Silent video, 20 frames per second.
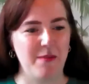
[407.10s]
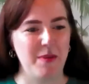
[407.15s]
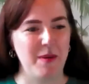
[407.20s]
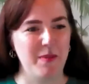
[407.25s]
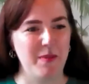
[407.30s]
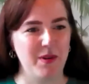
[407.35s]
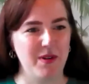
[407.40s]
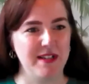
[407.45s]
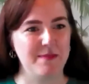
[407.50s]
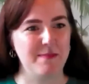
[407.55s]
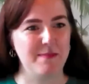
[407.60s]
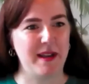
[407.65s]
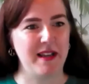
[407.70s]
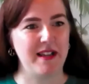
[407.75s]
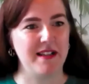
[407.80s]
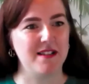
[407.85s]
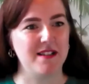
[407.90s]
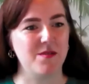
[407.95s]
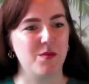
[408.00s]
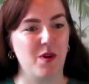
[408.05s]
employees
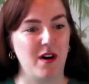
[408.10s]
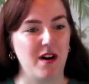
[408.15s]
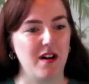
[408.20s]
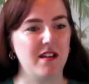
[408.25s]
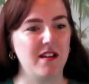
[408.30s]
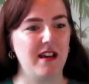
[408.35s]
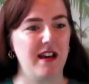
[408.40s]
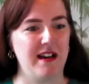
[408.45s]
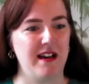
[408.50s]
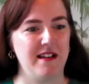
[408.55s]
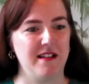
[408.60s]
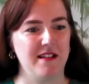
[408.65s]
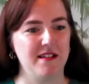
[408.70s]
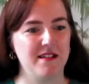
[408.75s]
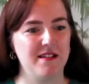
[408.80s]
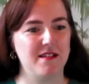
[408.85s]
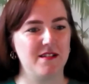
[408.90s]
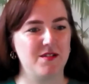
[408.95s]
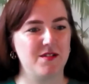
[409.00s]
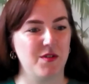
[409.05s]
balance work and
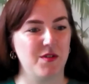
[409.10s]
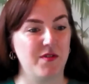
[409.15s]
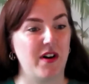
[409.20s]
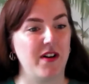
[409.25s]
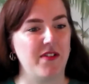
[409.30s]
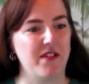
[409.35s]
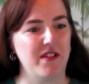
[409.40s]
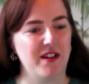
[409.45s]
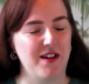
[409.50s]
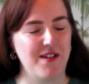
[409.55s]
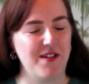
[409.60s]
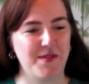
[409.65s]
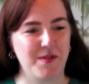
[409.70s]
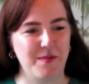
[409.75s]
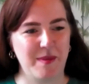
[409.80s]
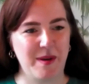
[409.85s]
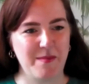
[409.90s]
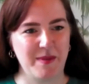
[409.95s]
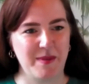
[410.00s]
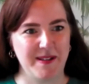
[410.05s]
sort of other life
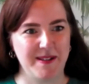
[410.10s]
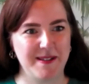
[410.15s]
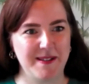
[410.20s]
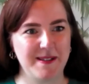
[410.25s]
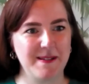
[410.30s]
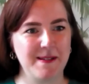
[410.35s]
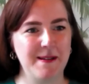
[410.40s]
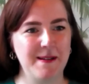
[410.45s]
commitments.